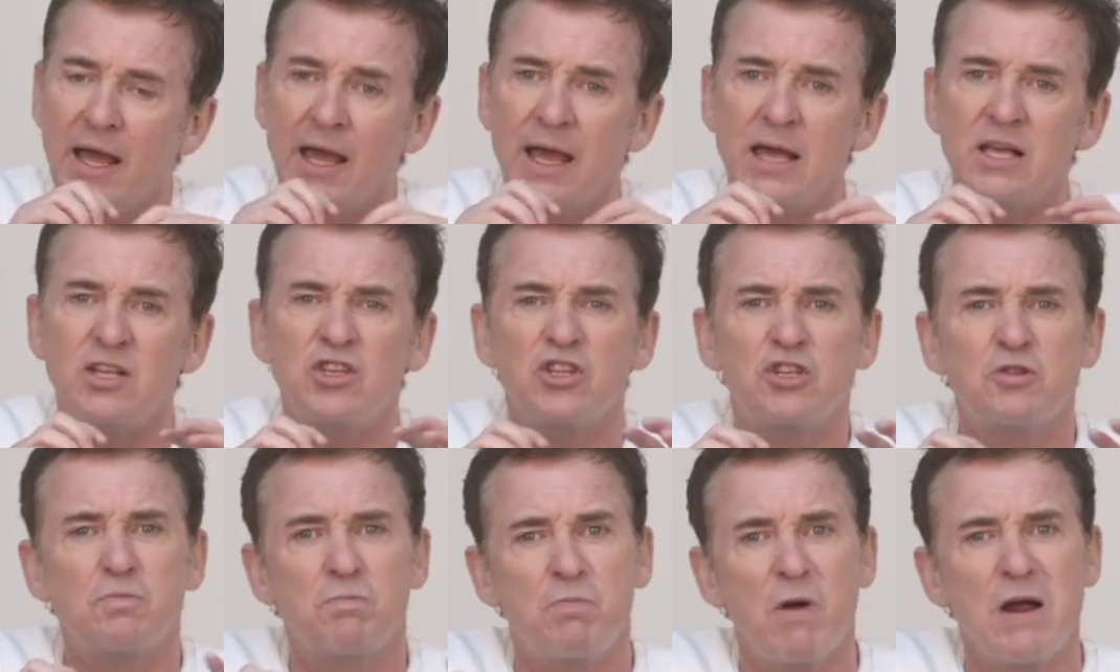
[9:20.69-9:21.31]
it
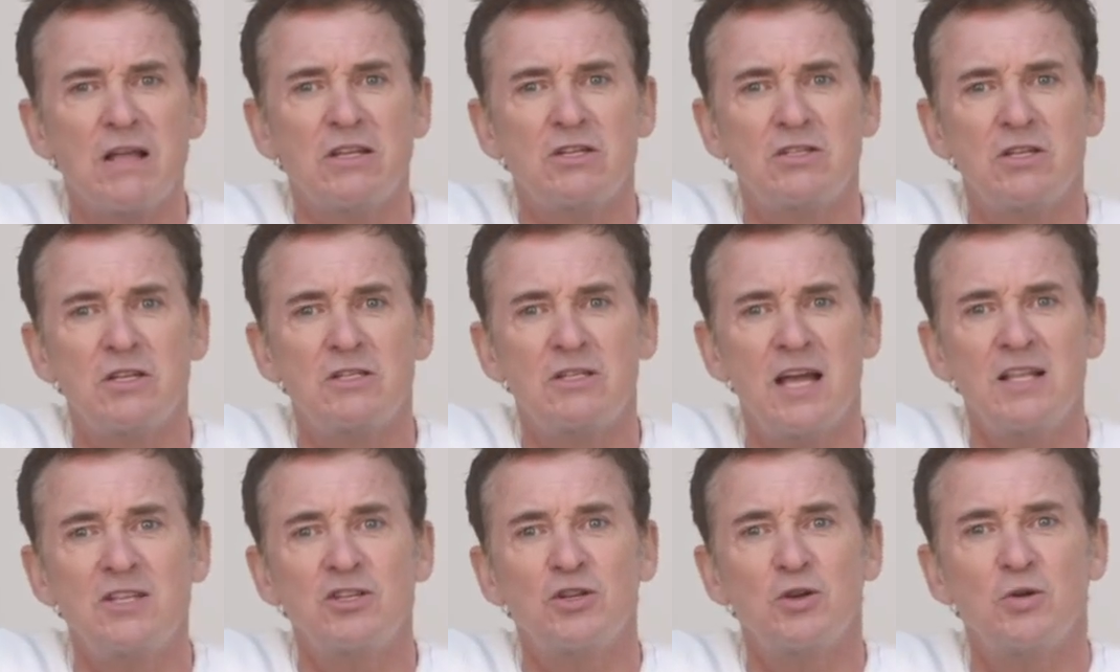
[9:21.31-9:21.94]
spreads the
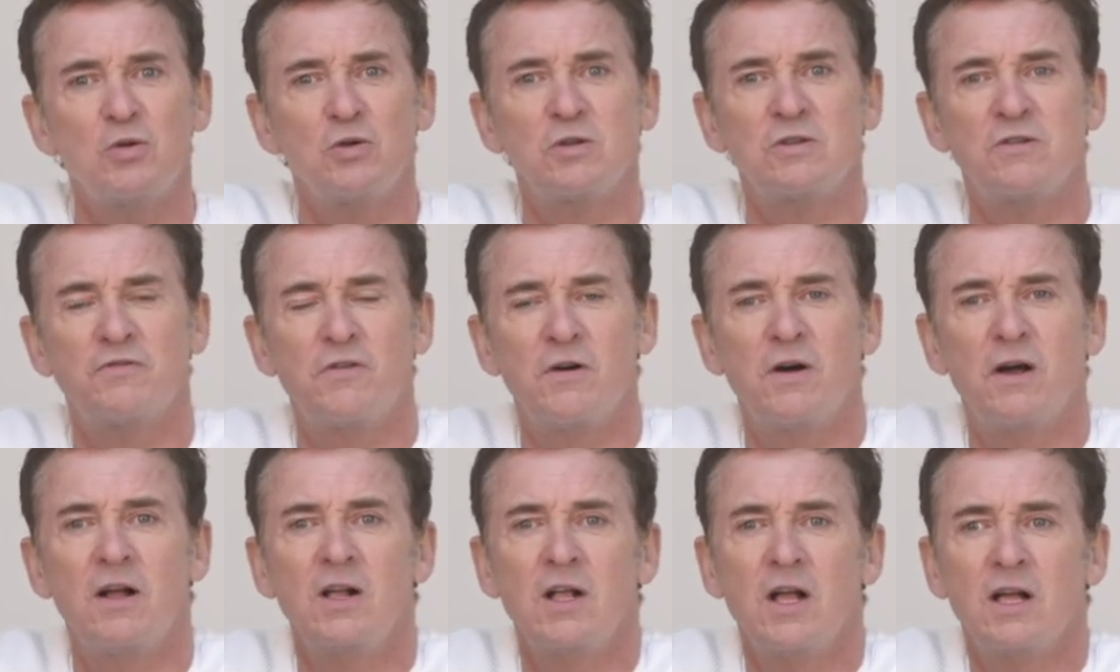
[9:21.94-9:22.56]
tentacles
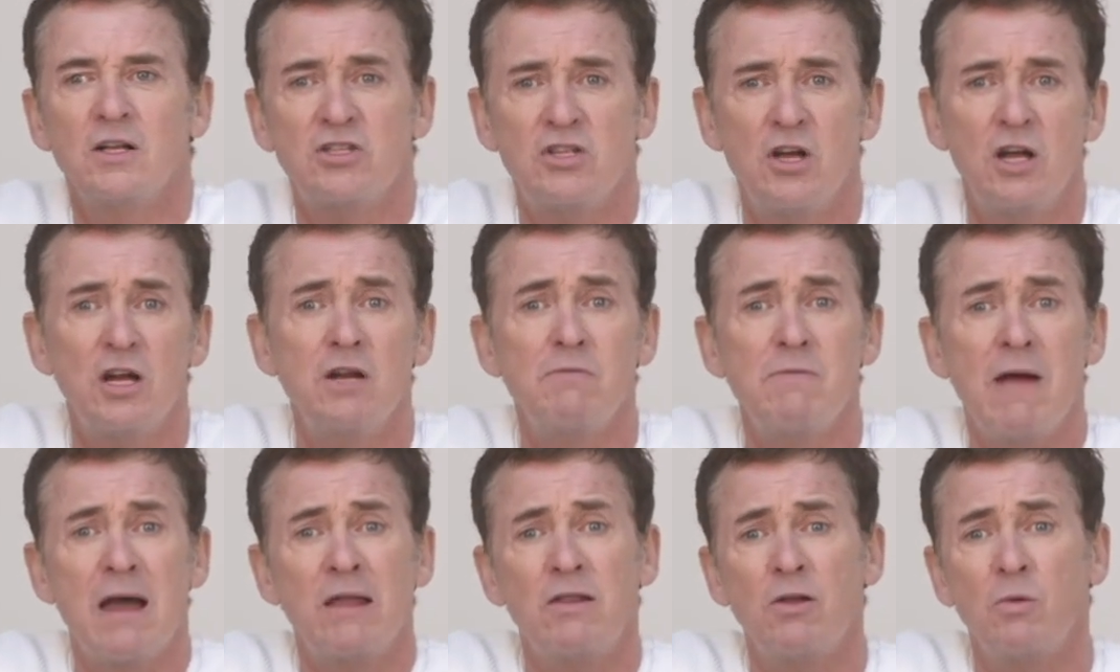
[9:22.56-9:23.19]
for certainly
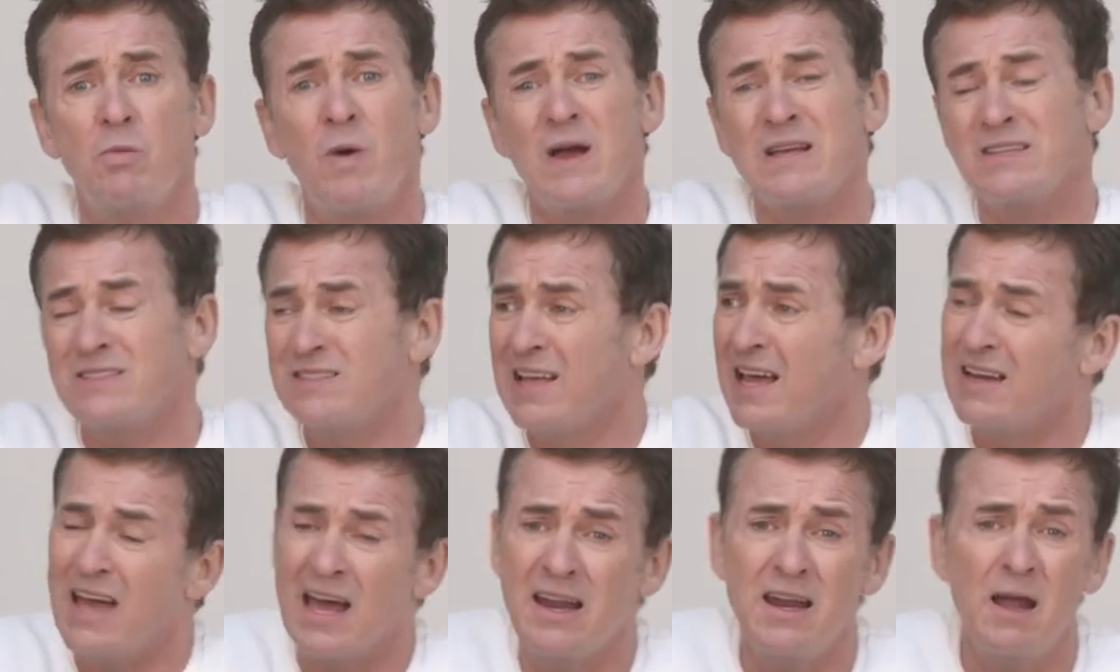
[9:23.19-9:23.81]
around the West
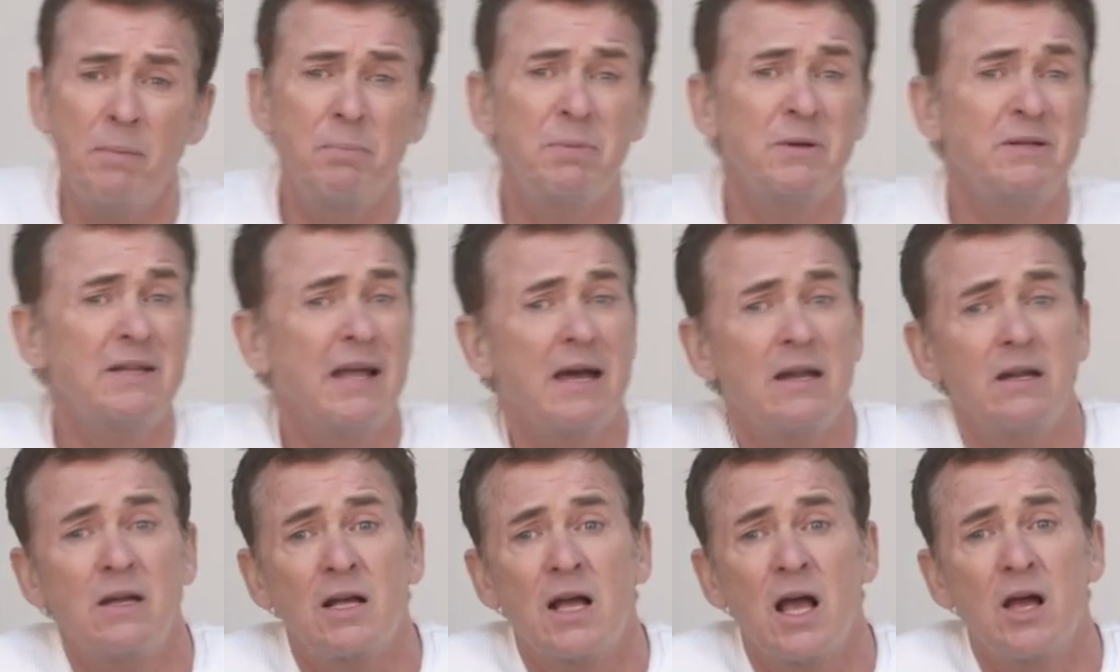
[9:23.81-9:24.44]
End and up and
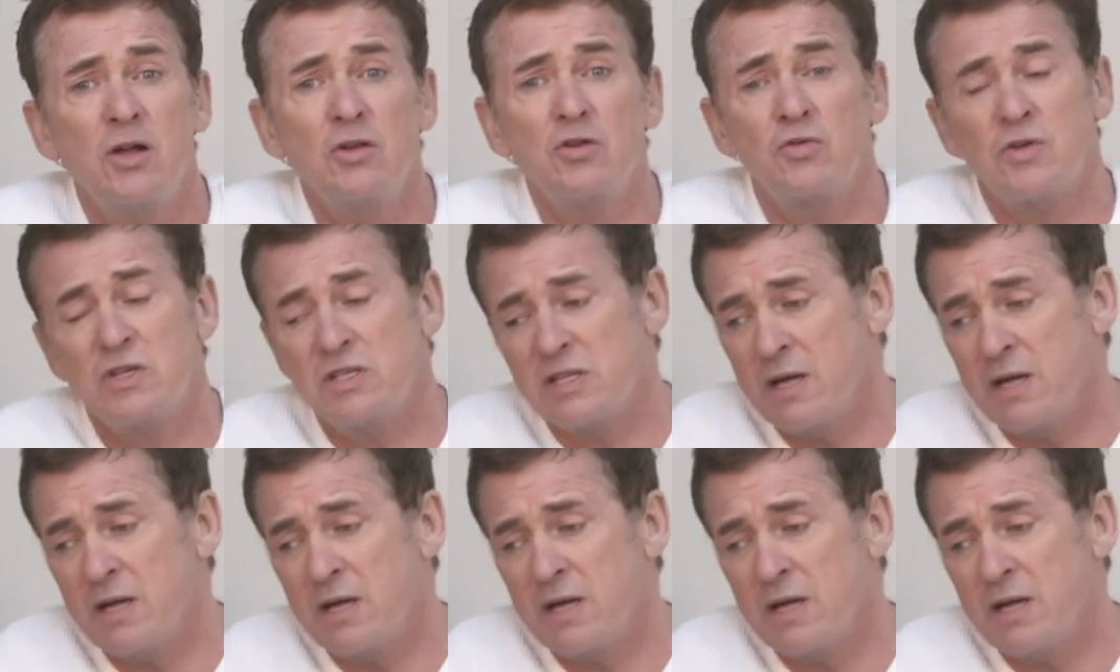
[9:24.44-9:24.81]
down the country.